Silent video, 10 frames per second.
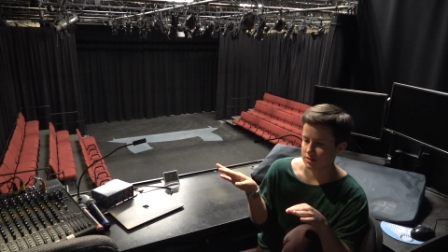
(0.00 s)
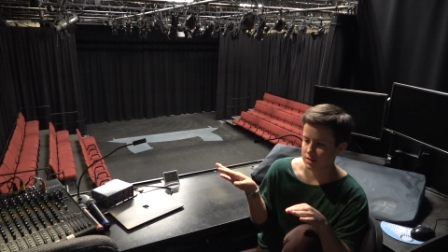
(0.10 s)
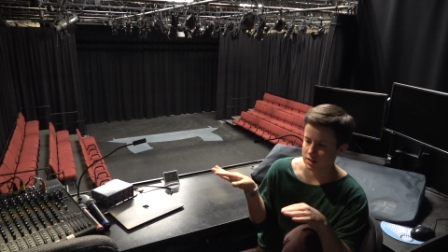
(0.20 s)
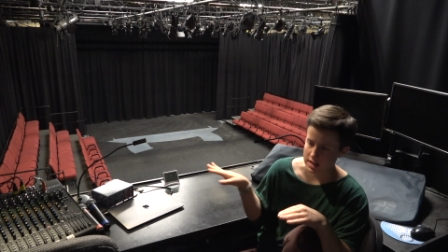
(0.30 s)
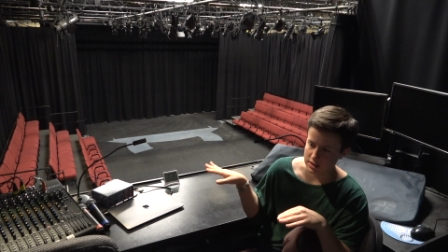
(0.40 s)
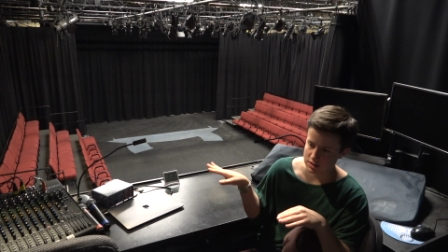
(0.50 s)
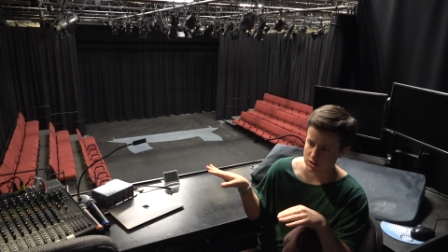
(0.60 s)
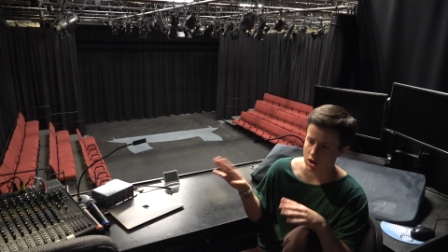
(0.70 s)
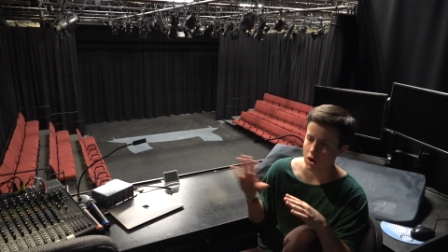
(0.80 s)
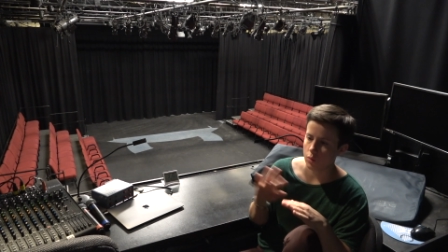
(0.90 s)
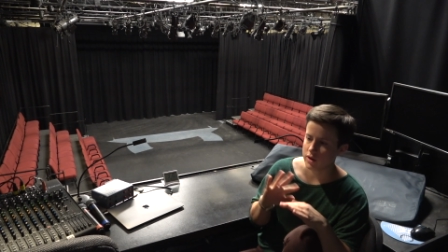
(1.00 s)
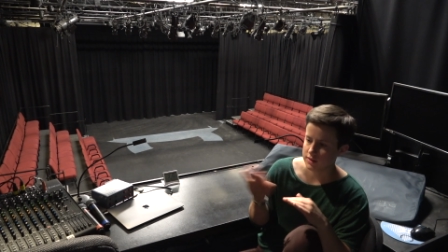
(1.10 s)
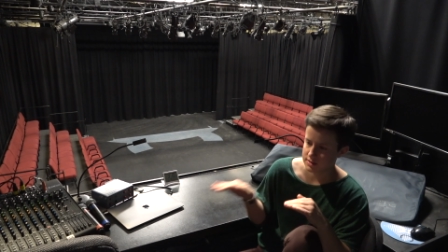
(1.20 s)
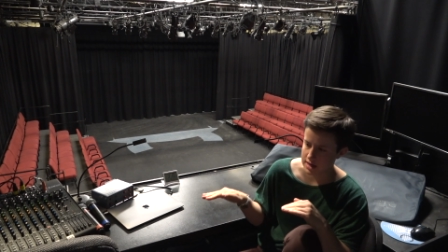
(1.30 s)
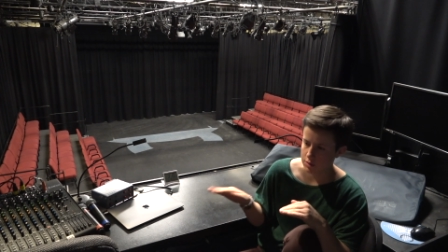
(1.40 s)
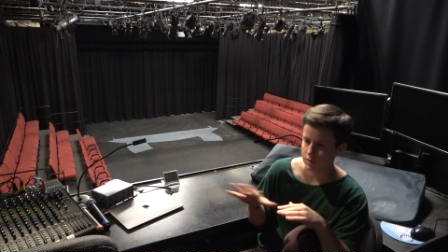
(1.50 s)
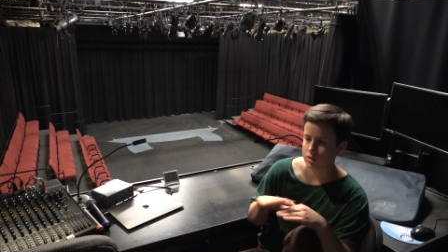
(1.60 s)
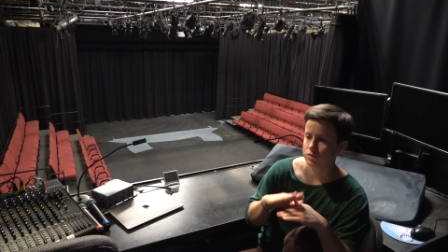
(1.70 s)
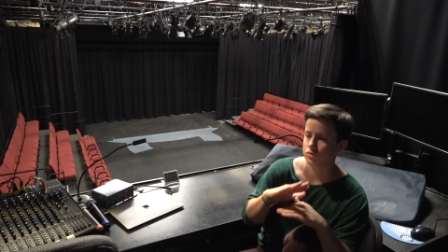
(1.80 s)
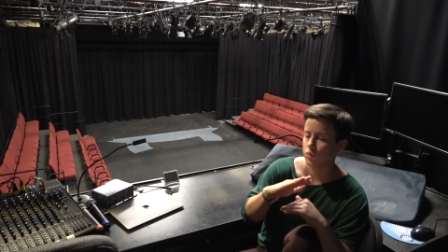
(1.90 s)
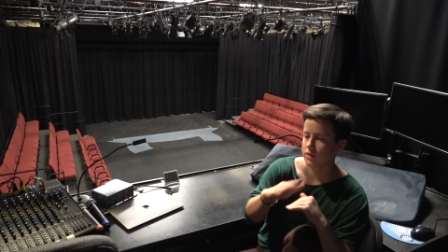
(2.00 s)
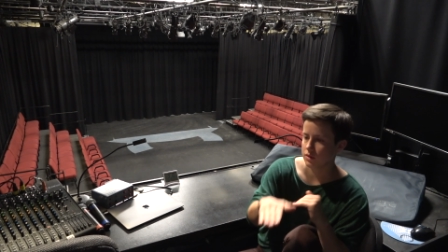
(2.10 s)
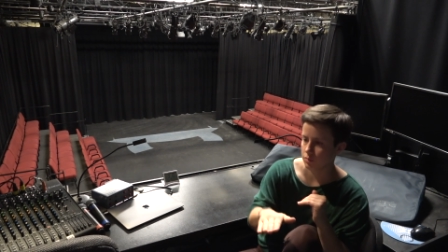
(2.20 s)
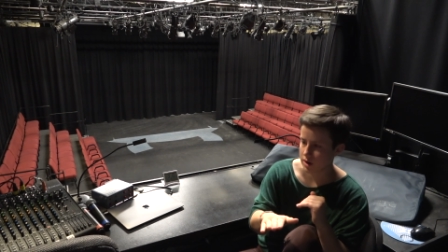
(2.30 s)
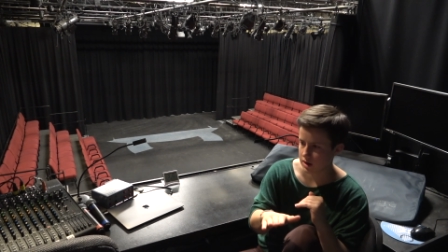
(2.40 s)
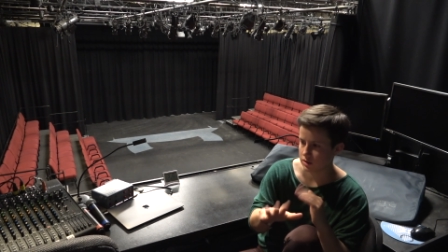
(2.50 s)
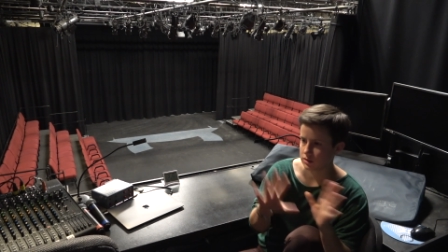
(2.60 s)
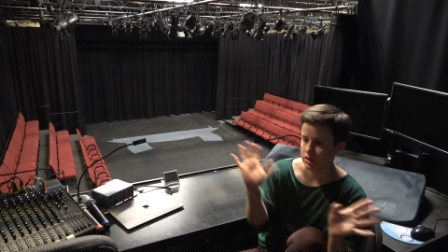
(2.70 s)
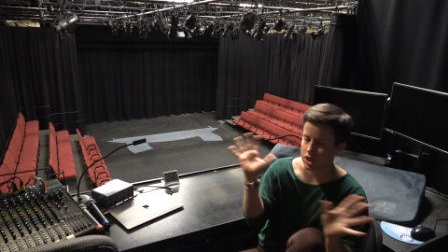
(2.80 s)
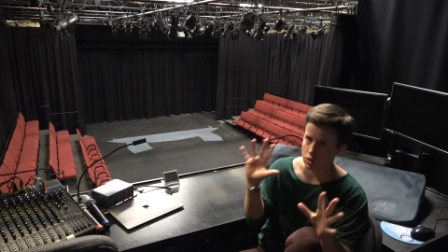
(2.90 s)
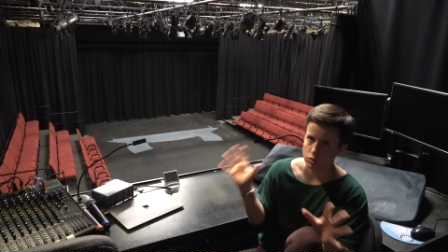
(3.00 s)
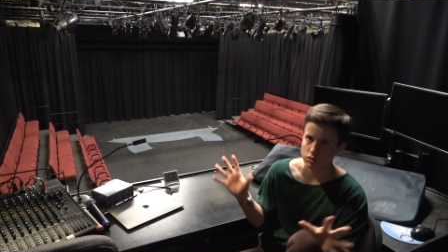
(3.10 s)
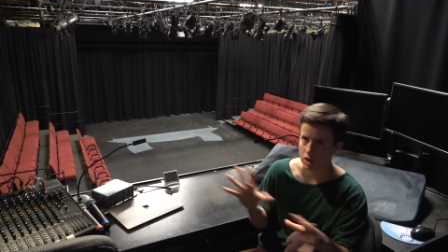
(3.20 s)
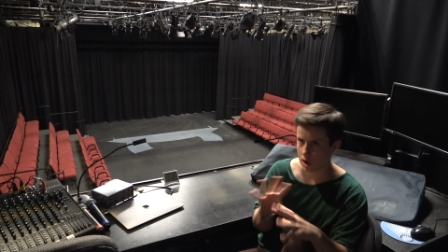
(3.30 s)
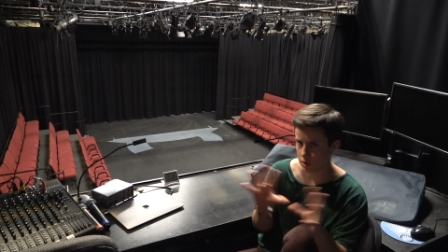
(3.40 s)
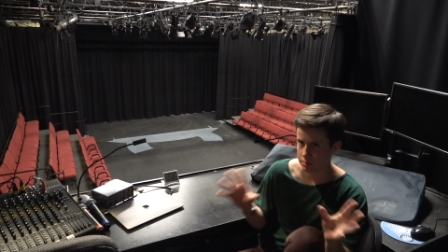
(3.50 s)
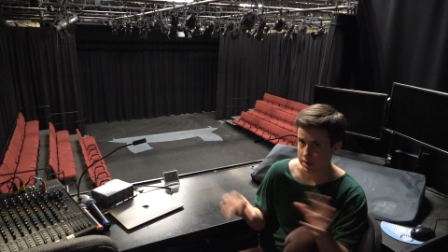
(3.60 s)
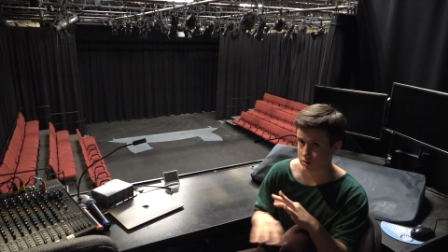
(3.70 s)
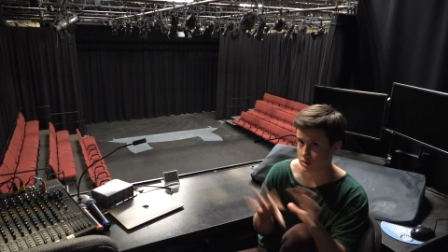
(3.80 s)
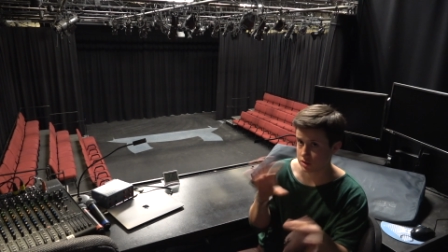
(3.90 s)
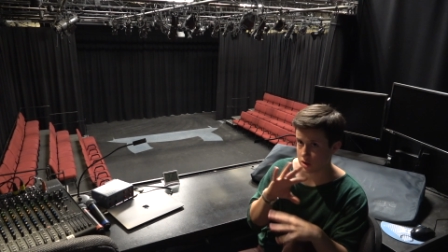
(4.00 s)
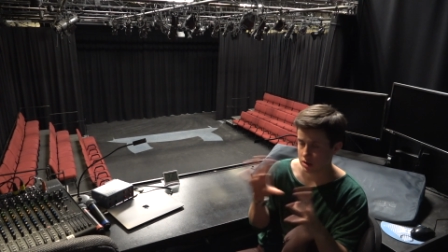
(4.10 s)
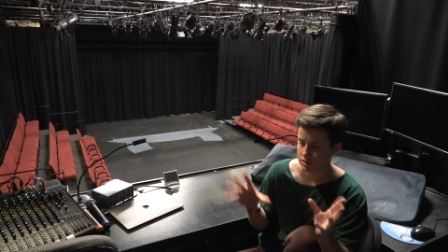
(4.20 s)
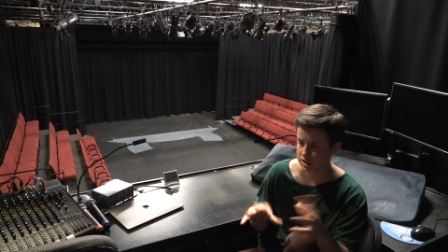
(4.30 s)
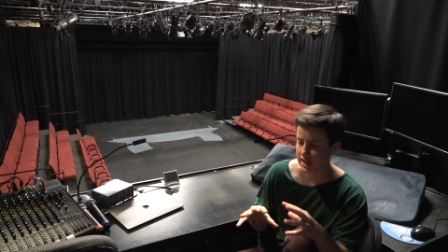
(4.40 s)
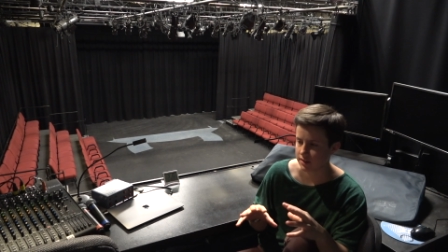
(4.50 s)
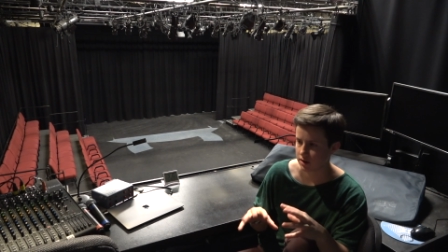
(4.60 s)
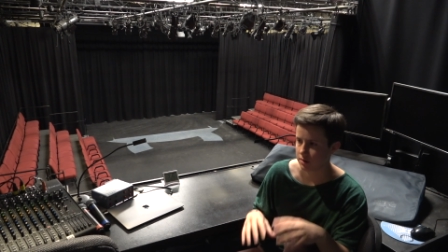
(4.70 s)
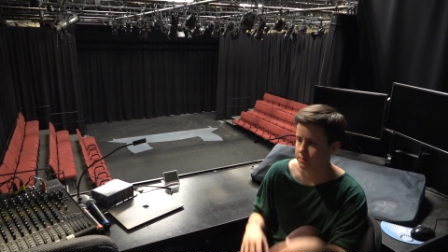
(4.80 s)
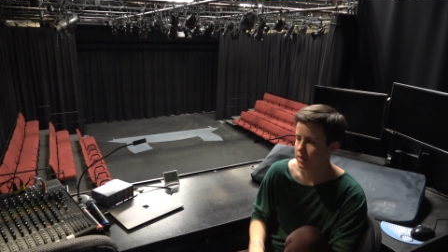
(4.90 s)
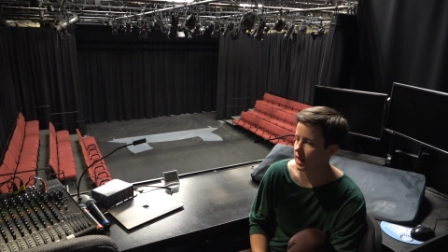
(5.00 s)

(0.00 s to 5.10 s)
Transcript: the lights go, when the sound goes, when the rail cues go, to make sure it's all together.